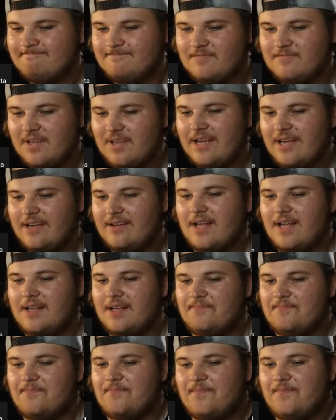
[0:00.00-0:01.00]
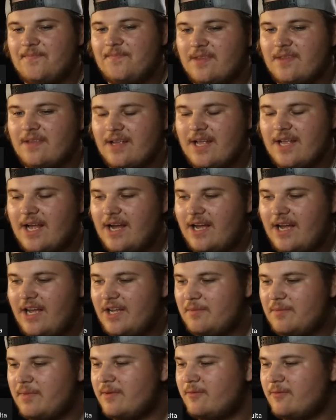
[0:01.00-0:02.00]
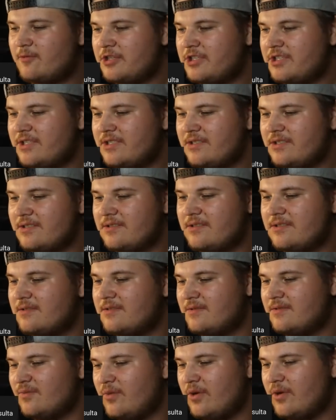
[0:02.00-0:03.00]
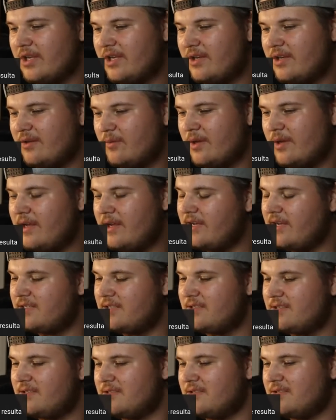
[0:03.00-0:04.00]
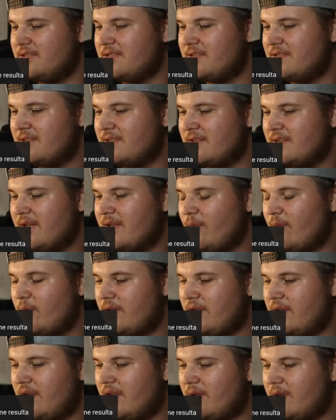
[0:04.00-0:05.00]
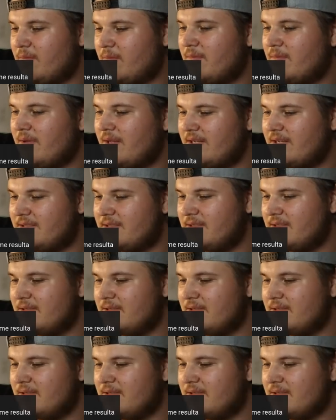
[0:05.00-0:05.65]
Yeah, I have been working with him, and